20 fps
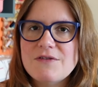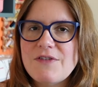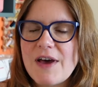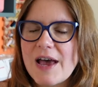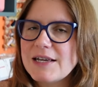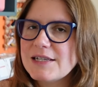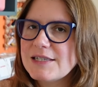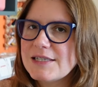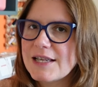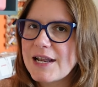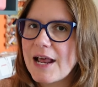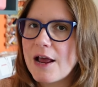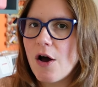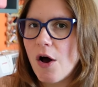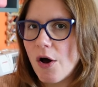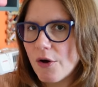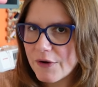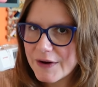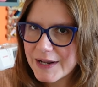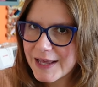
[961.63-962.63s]
vest that I
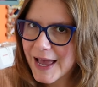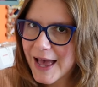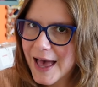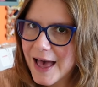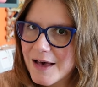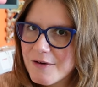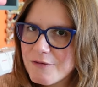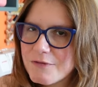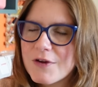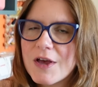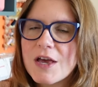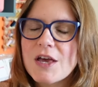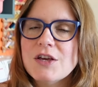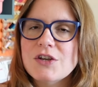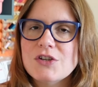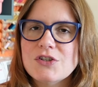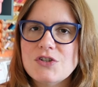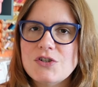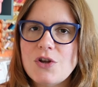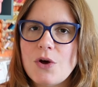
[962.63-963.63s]
already have,
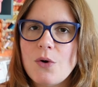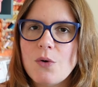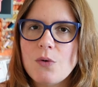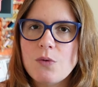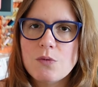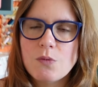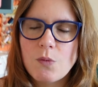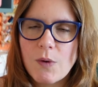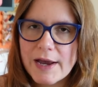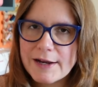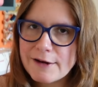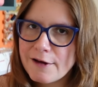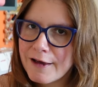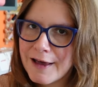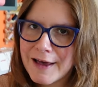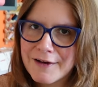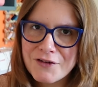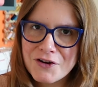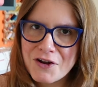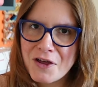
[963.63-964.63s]
so why not
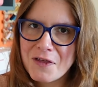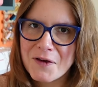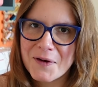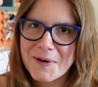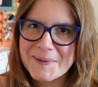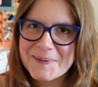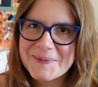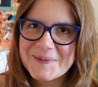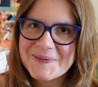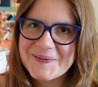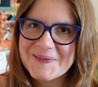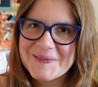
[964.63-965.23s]
have another?